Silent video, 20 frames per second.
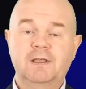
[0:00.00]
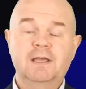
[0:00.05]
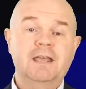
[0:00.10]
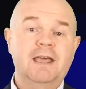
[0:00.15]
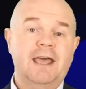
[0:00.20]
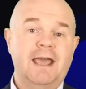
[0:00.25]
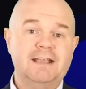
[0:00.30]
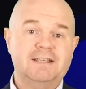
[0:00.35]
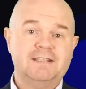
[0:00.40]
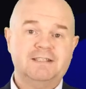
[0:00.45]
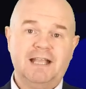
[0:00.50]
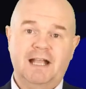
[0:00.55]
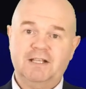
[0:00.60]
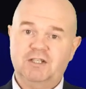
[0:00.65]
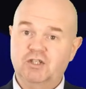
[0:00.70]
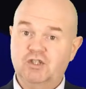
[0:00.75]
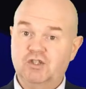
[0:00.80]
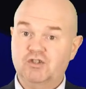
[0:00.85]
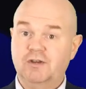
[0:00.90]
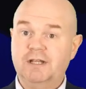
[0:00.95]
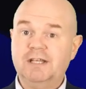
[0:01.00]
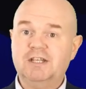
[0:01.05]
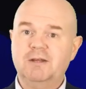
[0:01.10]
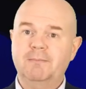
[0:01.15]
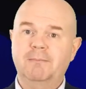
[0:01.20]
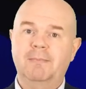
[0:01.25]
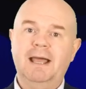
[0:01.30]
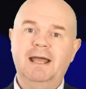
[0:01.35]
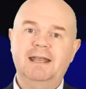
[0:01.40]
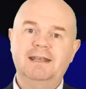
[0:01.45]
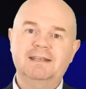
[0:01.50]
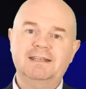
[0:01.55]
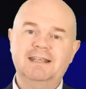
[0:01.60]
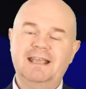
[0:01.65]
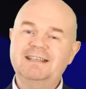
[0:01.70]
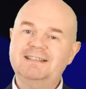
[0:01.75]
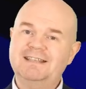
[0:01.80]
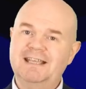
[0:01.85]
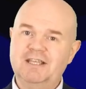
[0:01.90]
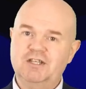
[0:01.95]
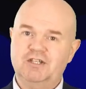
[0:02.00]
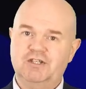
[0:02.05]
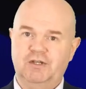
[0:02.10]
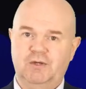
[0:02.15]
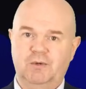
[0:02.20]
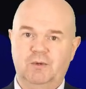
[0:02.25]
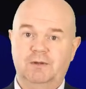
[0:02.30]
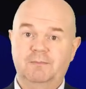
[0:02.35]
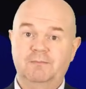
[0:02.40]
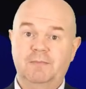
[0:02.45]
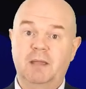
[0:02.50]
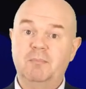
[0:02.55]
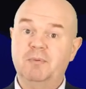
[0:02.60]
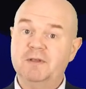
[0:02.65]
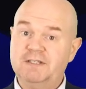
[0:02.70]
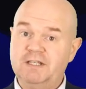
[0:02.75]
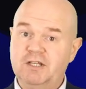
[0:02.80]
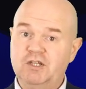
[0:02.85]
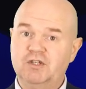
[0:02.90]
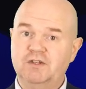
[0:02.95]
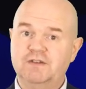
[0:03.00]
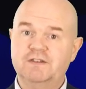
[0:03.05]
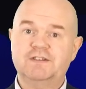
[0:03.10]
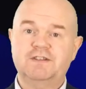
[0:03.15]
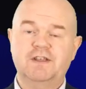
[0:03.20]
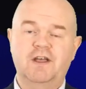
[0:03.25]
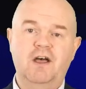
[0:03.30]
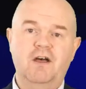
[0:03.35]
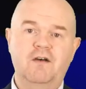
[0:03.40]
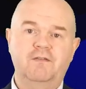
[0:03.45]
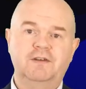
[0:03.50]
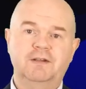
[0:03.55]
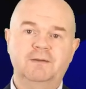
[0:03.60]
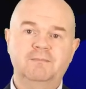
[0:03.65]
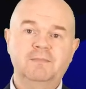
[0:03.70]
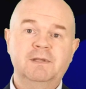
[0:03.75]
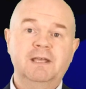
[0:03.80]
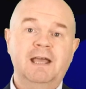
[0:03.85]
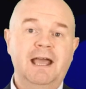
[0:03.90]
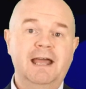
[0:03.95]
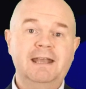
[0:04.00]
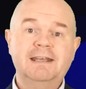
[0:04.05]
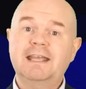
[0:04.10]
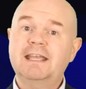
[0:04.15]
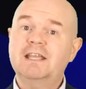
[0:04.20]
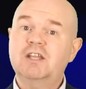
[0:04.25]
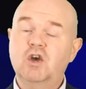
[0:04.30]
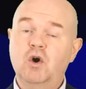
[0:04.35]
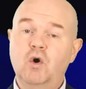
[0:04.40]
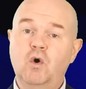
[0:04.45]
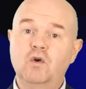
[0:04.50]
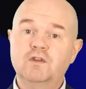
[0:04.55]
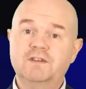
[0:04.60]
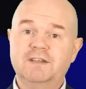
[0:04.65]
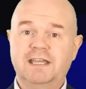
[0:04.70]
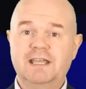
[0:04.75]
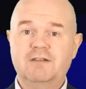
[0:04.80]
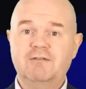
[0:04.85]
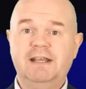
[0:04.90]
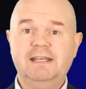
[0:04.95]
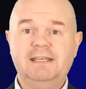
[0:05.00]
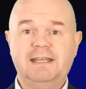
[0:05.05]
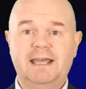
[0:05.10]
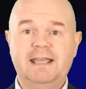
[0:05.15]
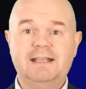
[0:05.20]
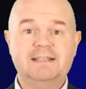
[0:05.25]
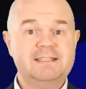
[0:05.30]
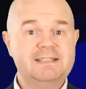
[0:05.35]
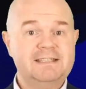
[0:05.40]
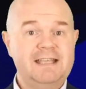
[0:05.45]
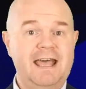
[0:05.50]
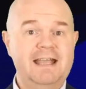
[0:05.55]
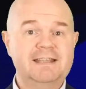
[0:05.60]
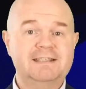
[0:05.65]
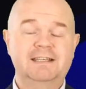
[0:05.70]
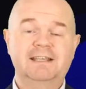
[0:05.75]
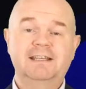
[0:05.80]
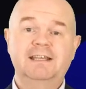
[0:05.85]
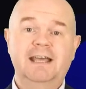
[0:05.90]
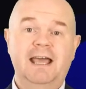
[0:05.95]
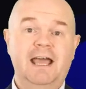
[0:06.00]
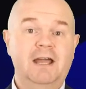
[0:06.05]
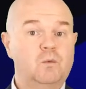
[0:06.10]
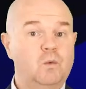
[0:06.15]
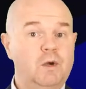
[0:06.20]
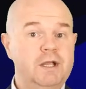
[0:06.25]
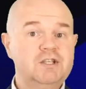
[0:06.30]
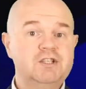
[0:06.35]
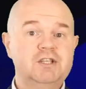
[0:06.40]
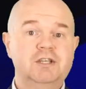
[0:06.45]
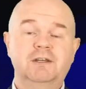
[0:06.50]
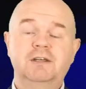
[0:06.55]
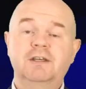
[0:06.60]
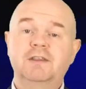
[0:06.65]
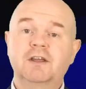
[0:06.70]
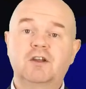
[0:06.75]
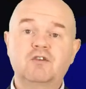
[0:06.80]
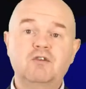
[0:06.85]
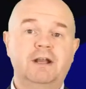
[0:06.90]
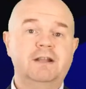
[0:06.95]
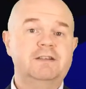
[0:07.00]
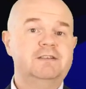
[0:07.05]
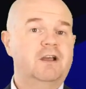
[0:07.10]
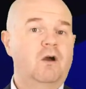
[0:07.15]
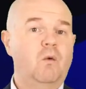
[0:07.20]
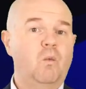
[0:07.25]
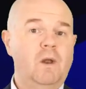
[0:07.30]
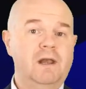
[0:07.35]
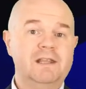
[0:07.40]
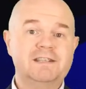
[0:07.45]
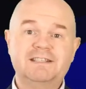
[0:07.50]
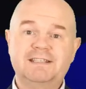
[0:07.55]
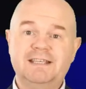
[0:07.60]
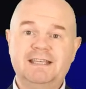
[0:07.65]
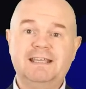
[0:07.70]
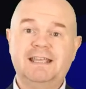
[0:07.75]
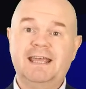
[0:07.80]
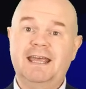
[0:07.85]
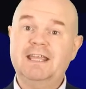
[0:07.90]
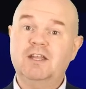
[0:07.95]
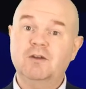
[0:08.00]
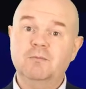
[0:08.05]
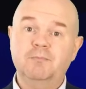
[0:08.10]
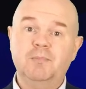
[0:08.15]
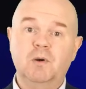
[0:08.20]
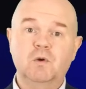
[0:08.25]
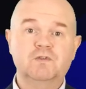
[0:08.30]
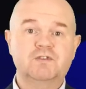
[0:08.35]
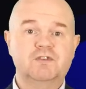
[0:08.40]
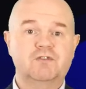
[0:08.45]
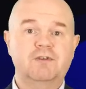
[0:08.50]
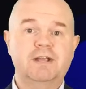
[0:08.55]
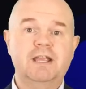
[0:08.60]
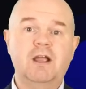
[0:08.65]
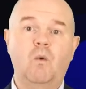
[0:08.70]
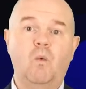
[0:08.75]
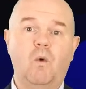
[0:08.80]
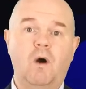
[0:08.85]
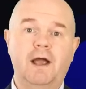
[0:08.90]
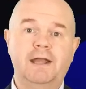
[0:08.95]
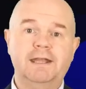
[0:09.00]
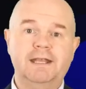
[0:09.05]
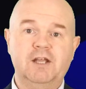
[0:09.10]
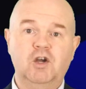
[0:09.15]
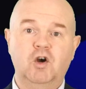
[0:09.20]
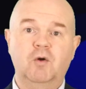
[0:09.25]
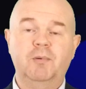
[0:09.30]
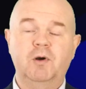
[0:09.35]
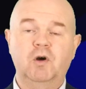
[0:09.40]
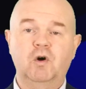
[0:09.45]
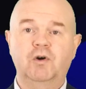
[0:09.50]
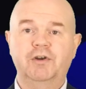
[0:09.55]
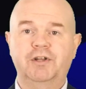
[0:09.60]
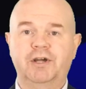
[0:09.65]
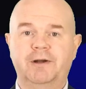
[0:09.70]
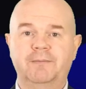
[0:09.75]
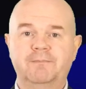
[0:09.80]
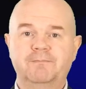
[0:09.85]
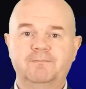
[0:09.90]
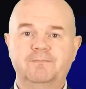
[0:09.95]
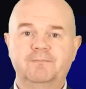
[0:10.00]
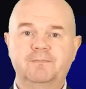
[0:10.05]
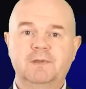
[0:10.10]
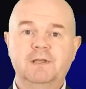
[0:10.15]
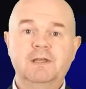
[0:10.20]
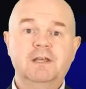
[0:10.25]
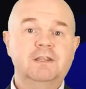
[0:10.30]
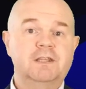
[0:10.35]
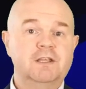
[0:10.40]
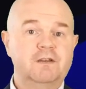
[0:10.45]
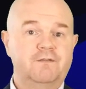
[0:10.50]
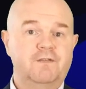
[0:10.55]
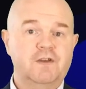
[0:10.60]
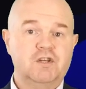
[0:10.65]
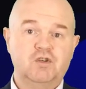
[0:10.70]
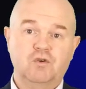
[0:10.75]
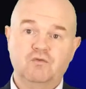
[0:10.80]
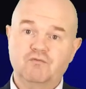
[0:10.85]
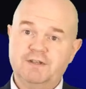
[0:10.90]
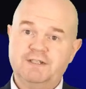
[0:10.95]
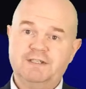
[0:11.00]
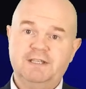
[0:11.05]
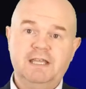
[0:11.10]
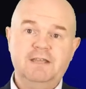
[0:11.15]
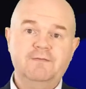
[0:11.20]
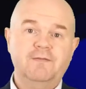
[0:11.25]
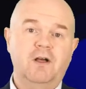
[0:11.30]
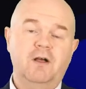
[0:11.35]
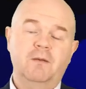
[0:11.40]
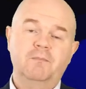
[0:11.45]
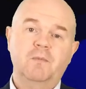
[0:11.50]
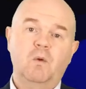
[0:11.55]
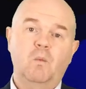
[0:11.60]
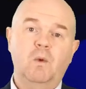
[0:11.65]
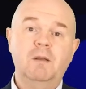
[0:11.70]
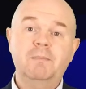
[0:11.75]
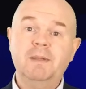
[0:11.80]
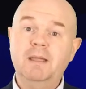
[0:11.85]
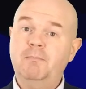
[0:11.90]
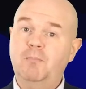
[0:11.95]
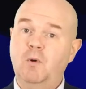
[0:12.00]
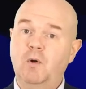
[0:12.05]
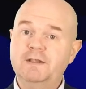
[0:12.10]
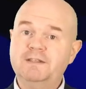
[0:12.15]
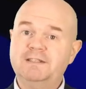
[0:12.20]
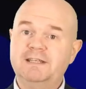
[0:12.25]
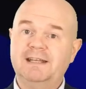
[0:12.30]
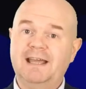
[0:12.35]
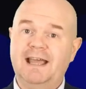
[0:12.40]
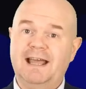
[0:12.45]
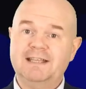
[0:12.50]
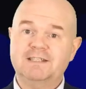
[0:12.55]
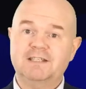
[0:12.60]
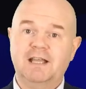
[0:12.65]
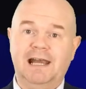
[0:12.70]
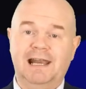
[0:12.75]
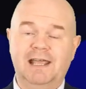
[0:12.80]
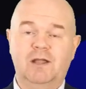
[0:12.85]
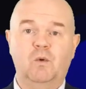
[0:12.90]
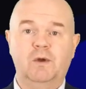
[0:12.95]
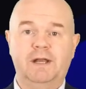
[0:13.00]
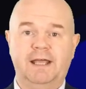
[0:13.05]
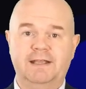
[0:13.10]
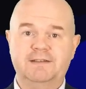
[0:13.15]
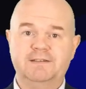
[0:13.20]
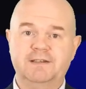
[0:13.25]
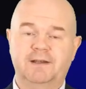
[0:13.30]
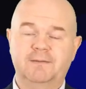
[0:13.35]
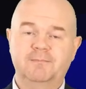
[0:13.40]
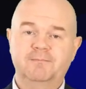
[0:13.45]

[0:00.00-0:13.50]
A statutory demand is issued, a petition served, and a court hearing date set at which the creditor will seek a compulsory winding up order. The official receiver will be appointed as liquidator.